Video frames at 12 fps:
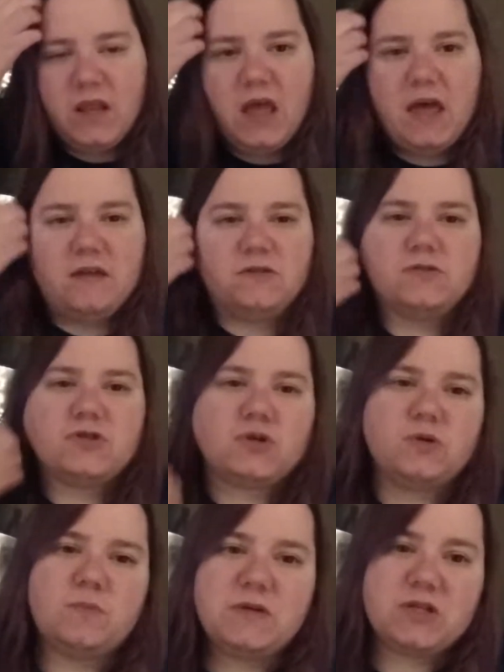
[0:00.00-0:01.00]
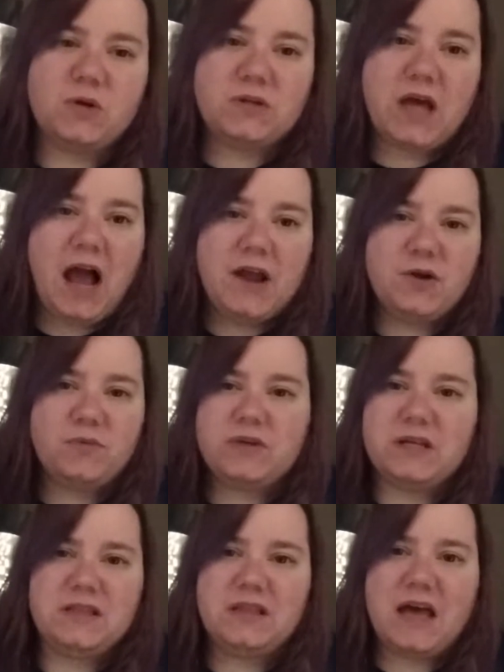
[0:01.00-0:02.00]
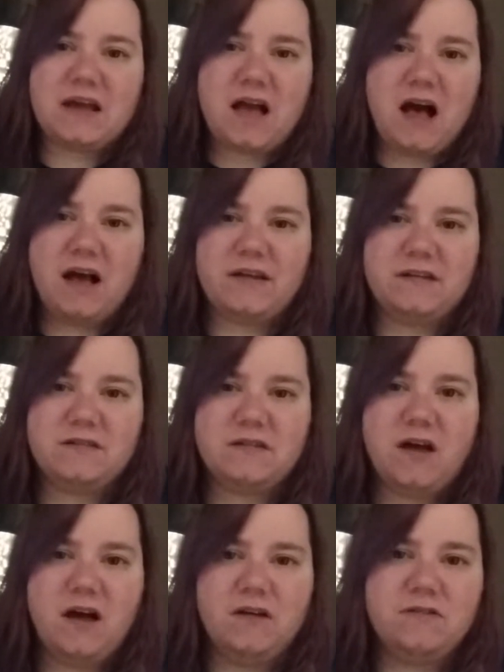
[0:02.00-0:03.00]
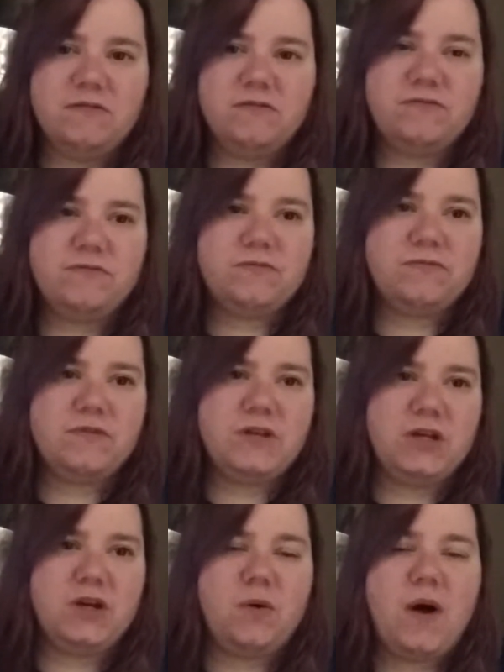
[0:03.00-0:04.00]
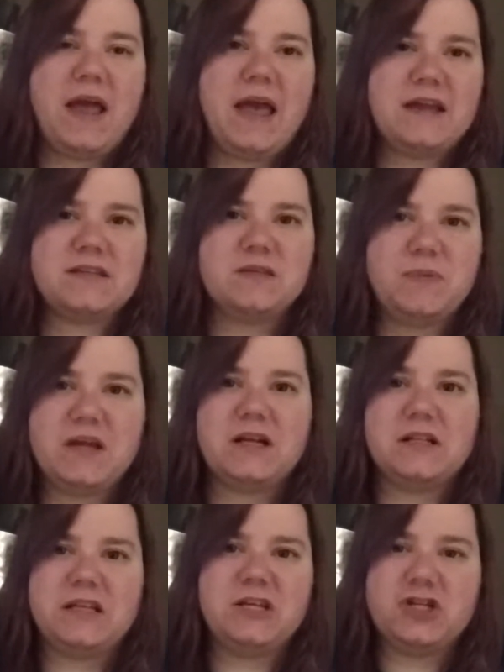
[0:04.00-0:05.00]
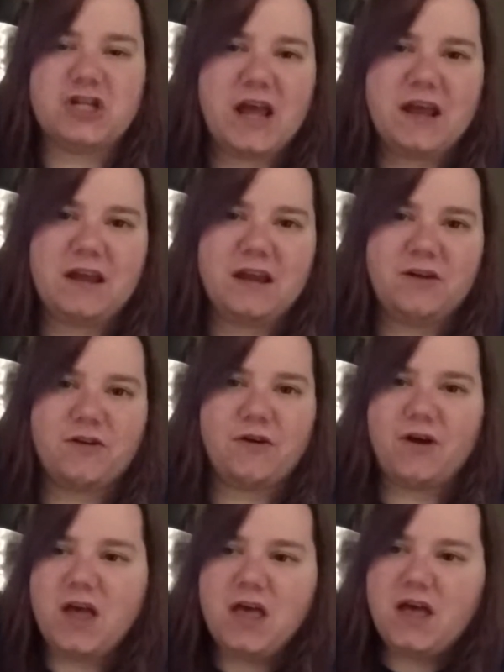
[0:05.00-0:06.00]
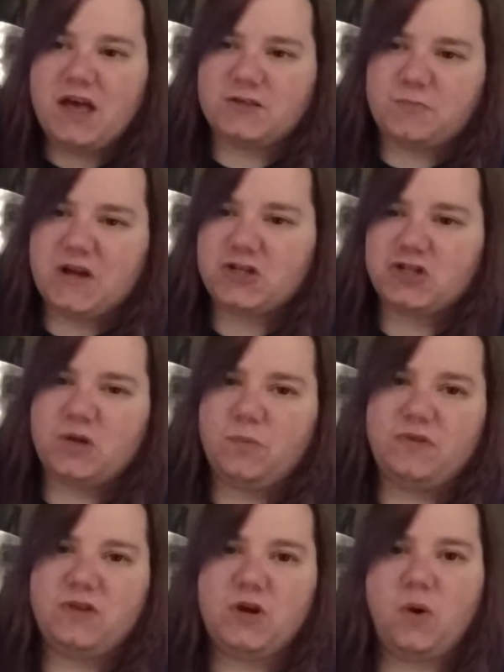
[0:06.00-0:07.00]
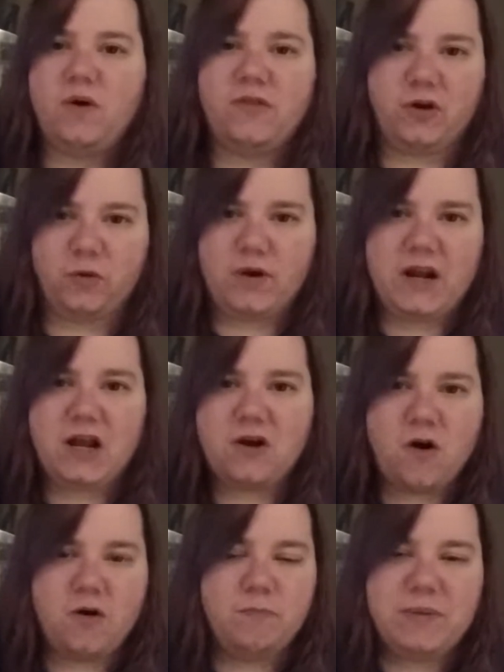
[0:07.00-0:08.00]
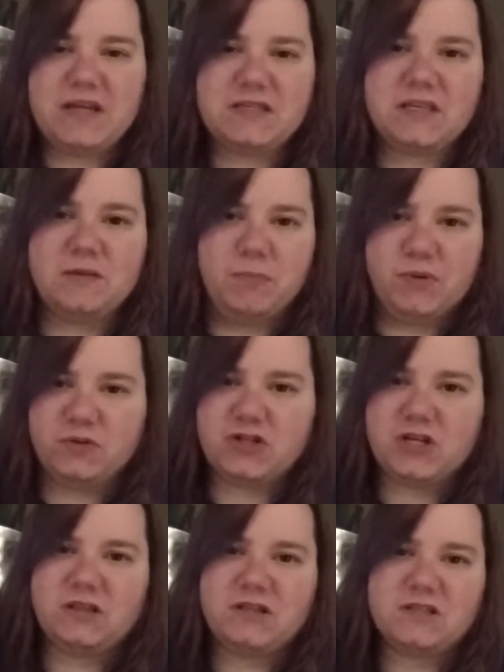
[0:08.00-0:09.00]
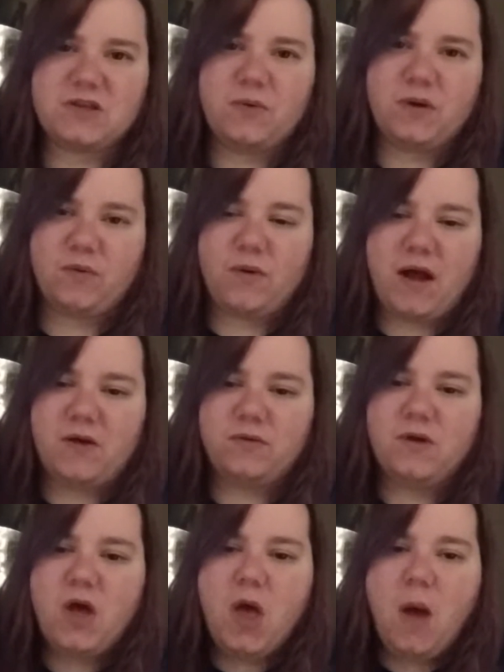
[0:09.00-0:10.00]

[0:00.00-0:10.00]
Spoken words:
And truth be told, I don't need that kind of, I hate to be a cliche here, especially with, all the greeting card PC bullshit that's going around,